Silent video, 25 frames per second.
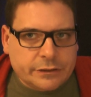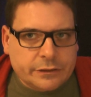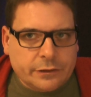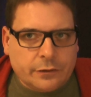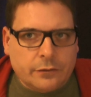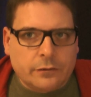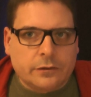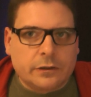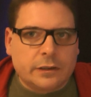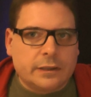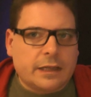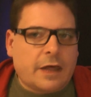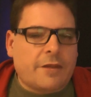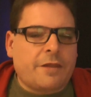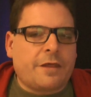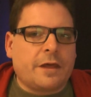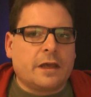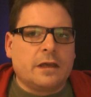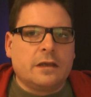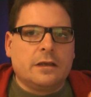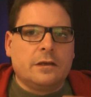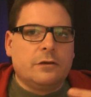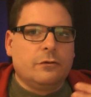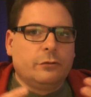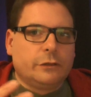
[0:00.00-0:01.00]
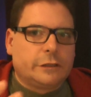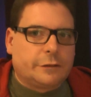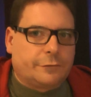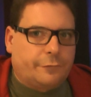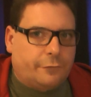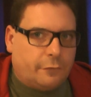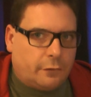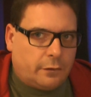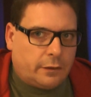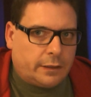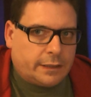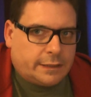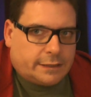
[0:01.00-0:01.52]
so nothing
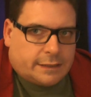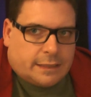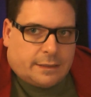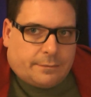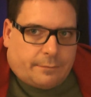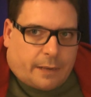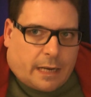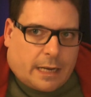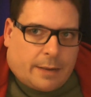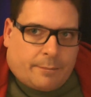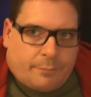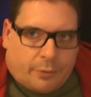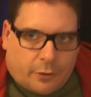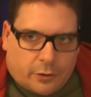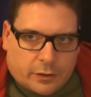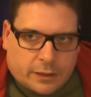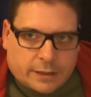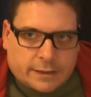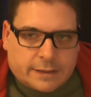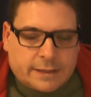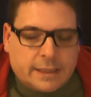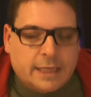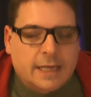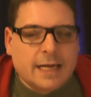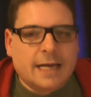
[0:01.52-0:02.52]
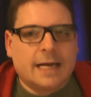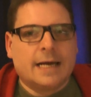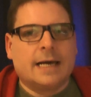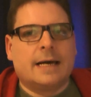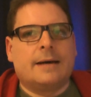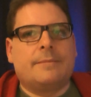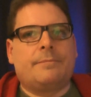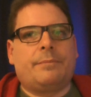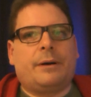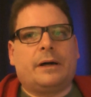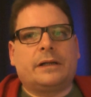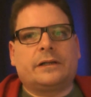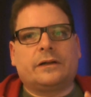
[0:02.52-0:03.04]
useful is in my pockets.
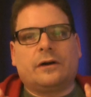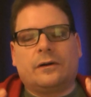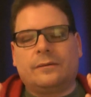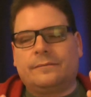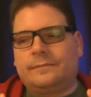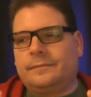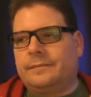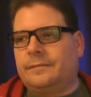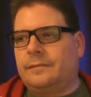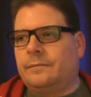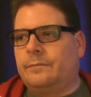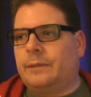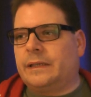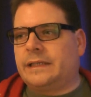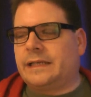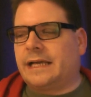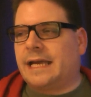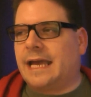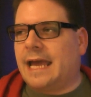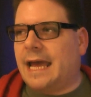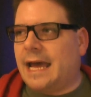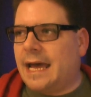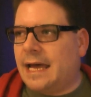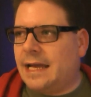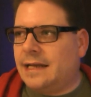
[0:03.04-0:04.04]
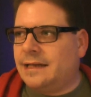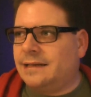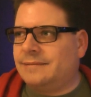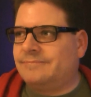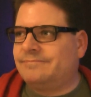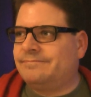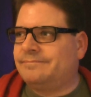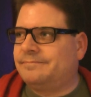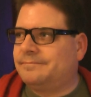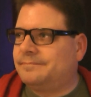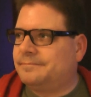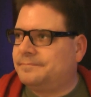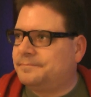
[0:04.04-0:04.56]
But
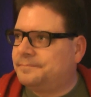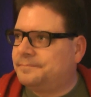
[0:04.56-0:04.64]
again,